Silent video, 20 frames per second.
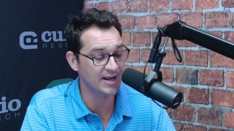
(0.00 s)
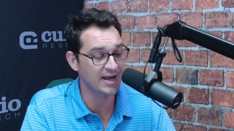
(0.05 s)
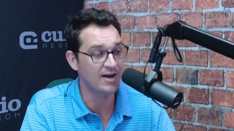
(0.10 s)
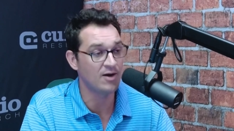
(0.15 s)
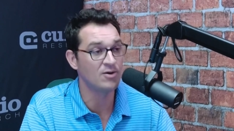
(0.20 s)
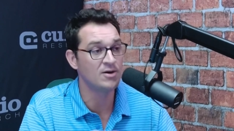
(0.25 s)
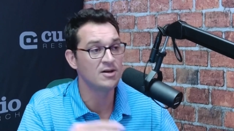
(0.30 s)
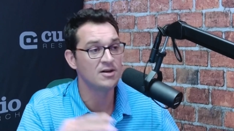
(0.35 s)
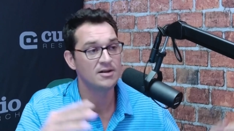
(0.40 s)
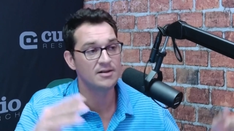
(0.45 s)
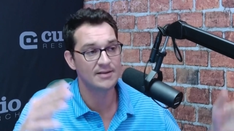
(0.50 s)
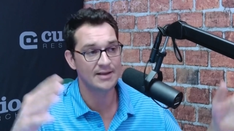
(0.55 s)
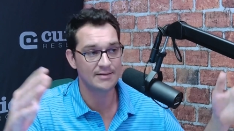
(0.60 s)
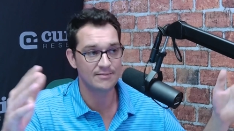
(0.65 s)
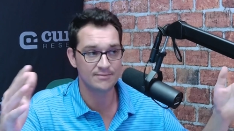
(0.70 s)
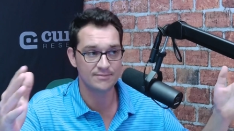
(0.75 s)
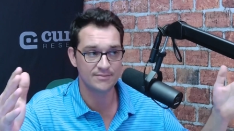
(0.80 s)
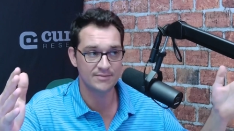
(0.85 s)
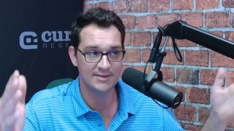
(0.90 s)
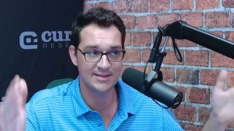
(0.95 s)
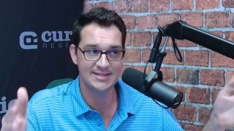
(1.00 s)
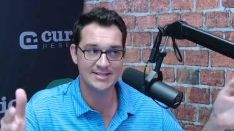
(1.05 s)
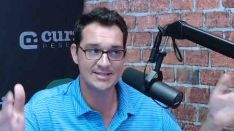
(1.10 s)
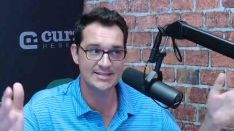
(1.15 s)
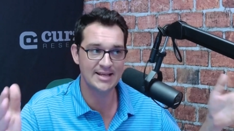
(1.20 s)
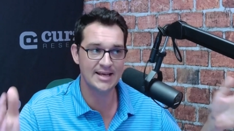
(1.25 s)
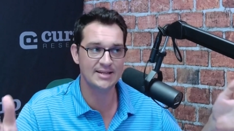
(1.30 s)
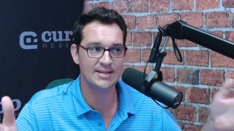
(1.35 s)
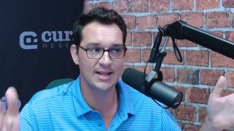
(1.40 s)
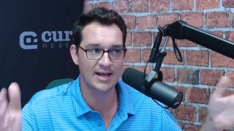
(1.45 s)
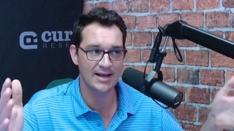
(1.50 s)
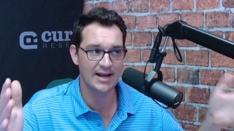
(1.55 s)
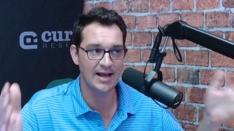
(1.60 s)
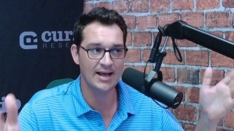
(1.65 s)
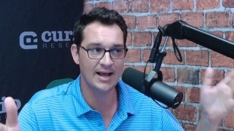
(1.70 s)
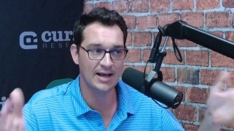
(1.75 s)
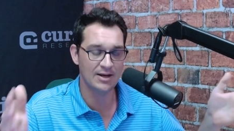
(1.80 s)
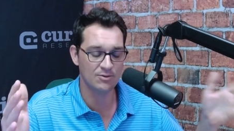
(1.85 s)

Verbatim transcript: Now, this deadline, I,